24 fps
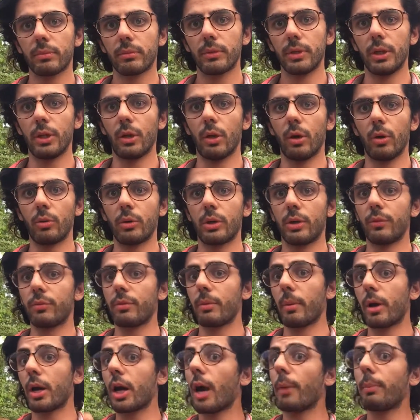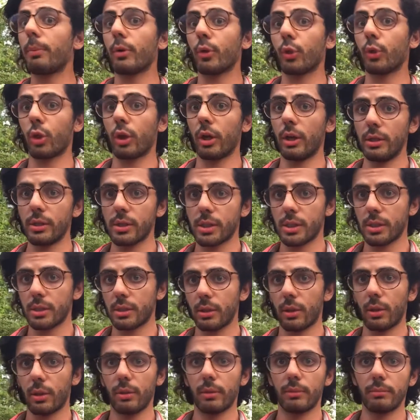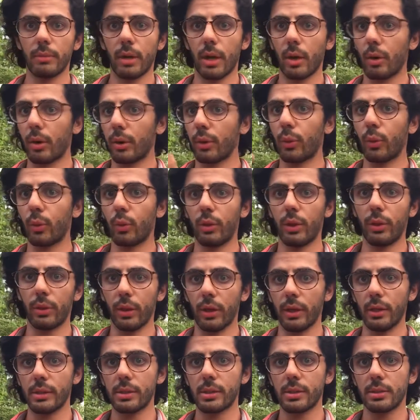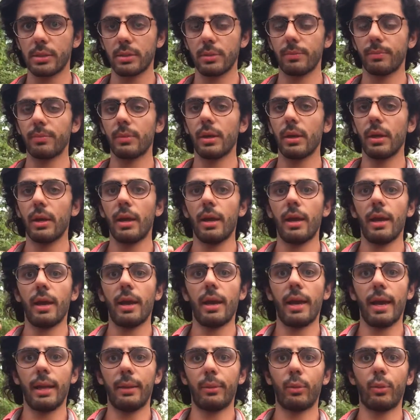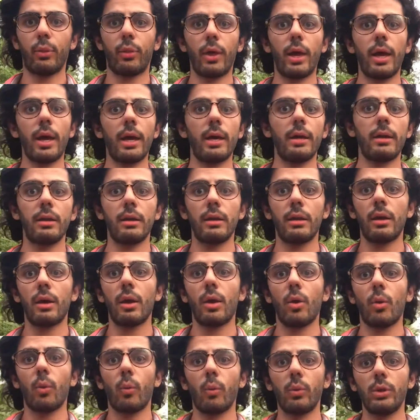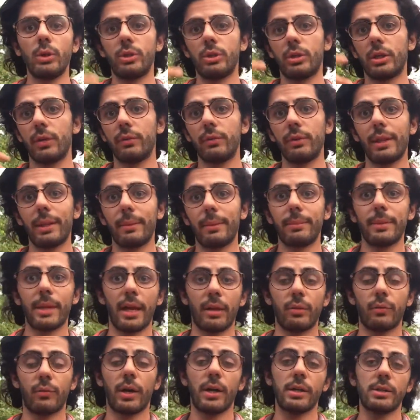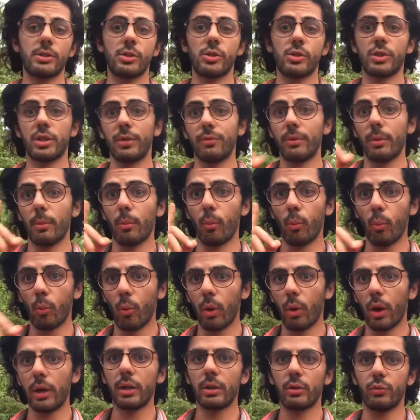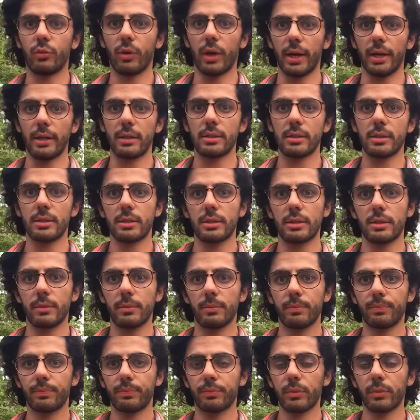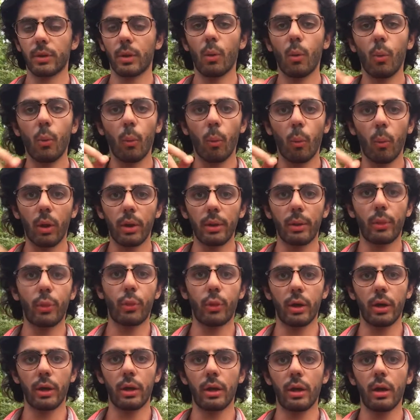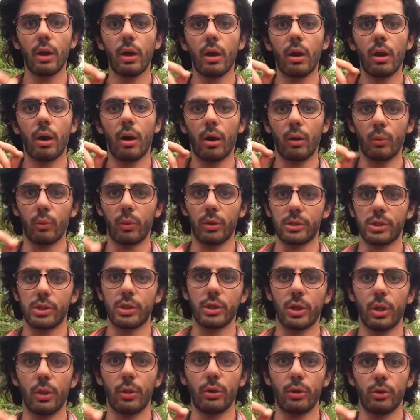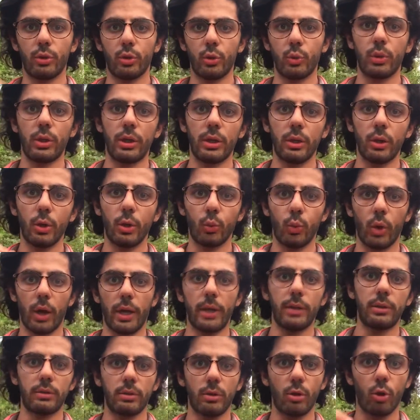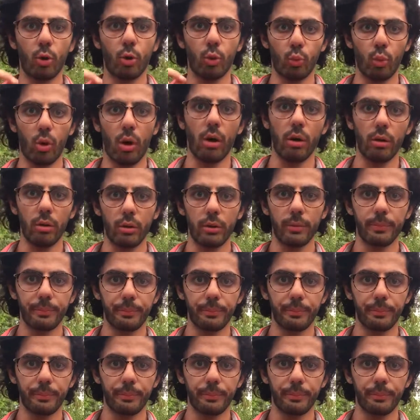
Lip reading: Give them a couple things, around 3 things, and then when you're giving them that advice, just give them one advice, one thing on what they're doing right or wrong,